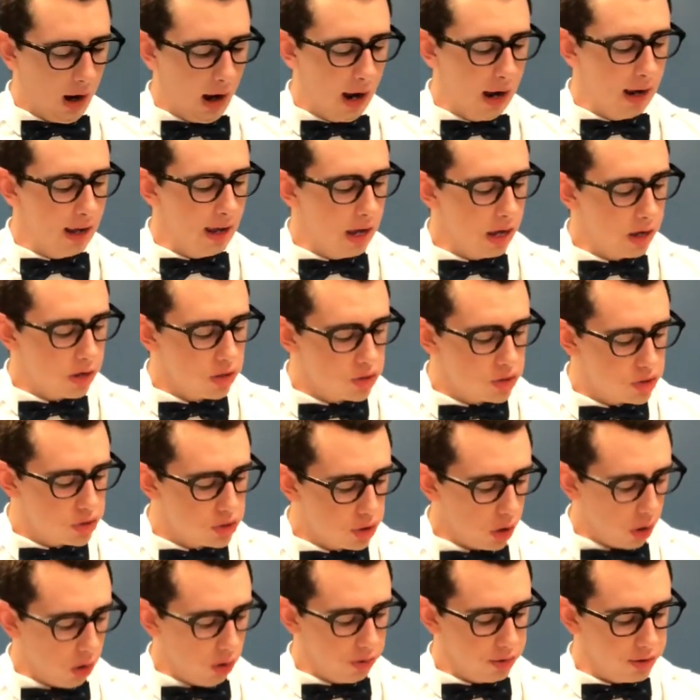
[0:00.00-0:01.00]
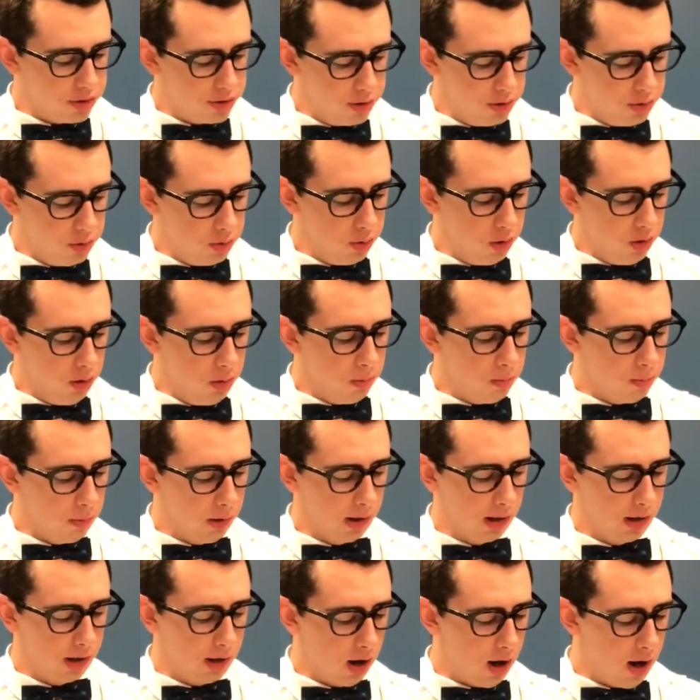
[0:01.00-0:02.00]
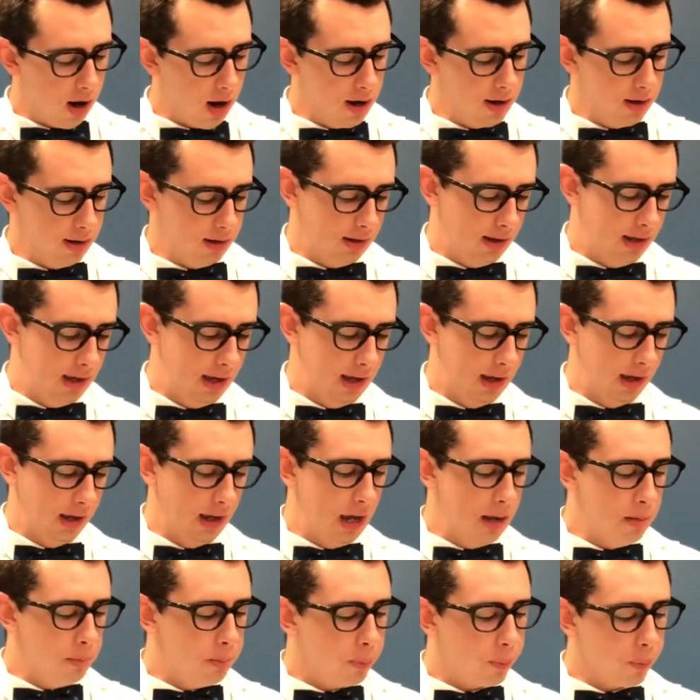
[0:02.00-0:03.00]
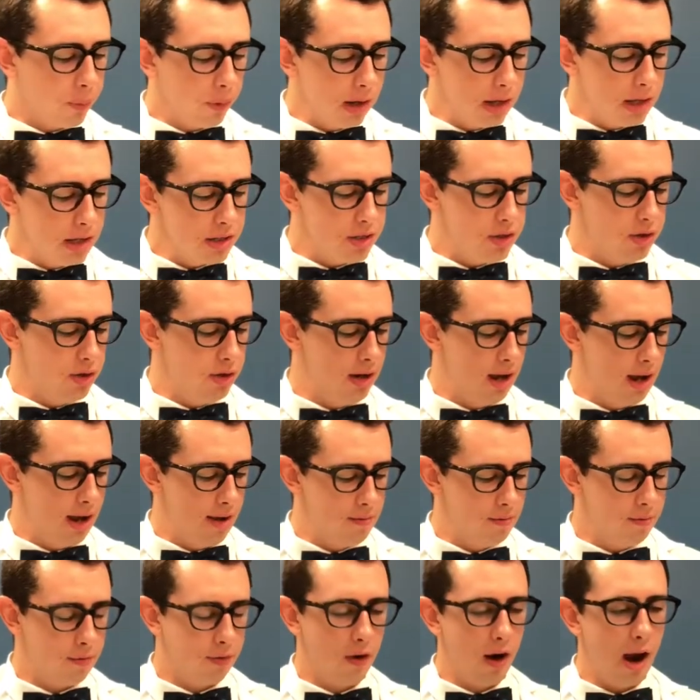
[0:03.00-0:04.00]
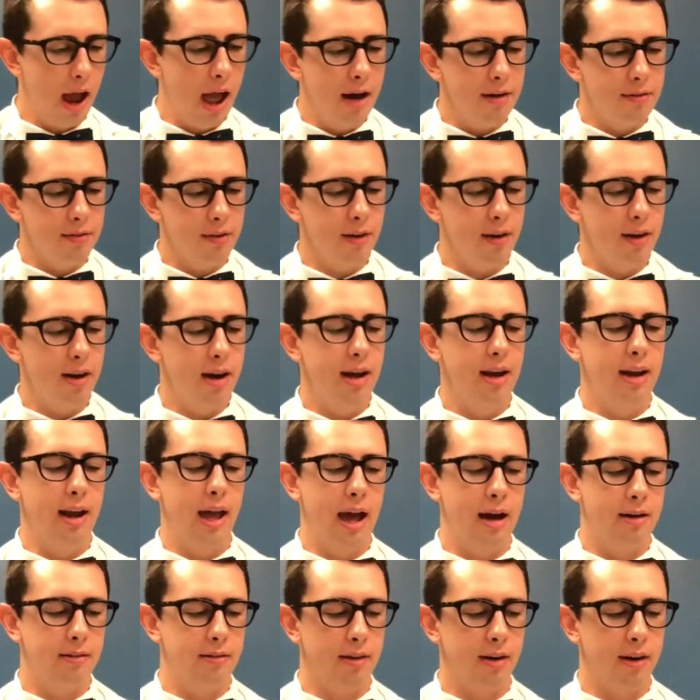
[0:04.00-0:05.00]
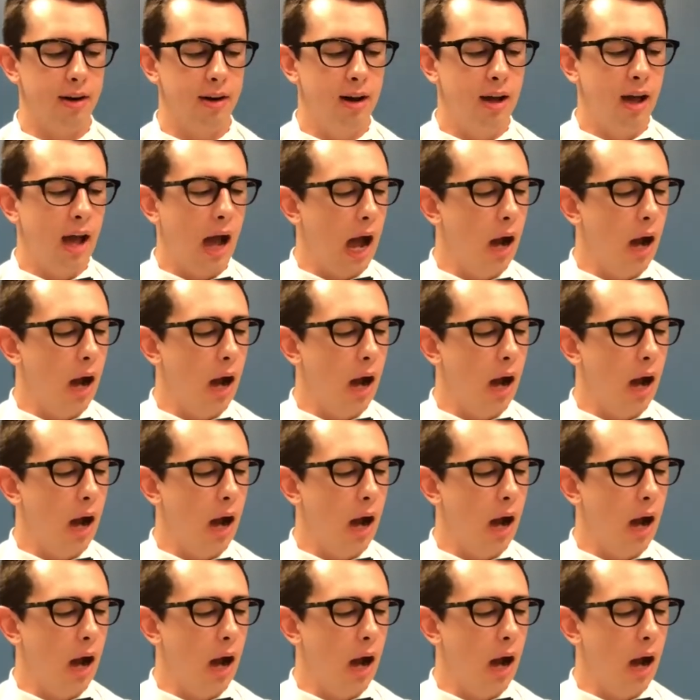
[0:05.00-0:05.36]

I exalt you, my God and King, and praise your name forever and ever.